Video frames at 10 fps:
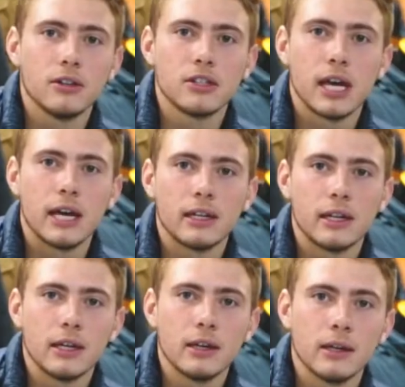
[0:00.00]
on the
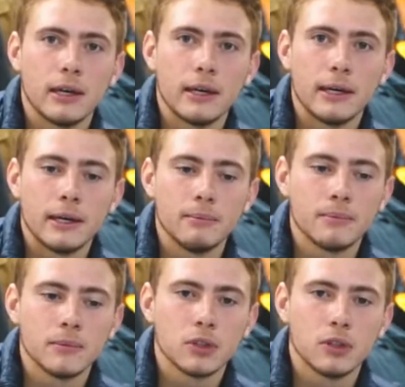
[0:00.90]
Saturday,
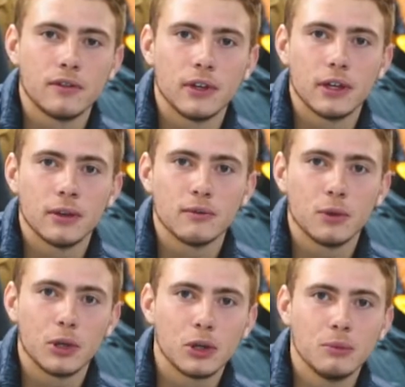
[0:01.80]
so if you
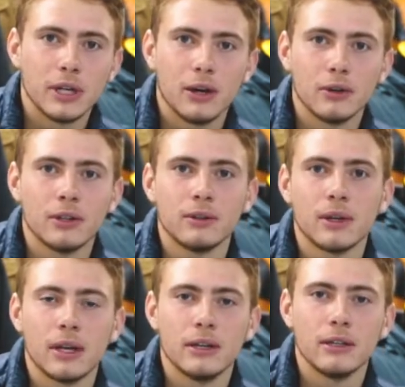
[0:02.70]
want to come down
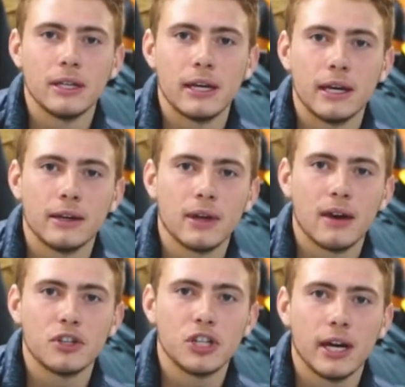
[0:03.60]
and
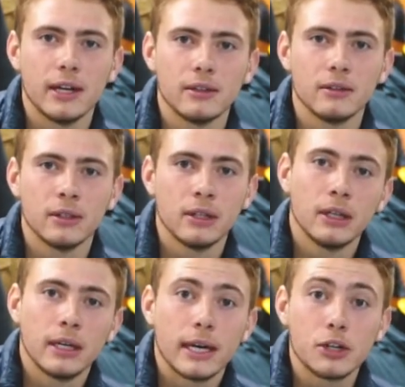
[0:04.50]
have a chat and
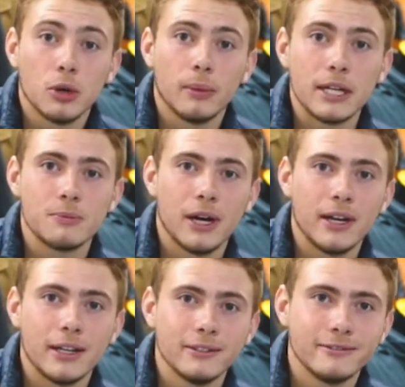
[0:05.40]
get shot by
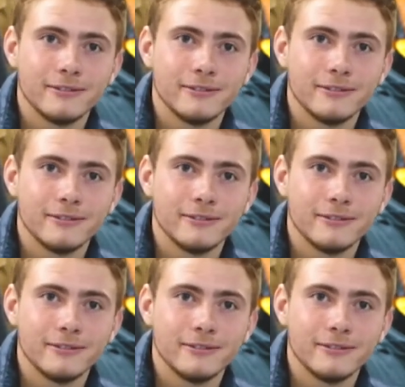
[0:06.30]
Sparta.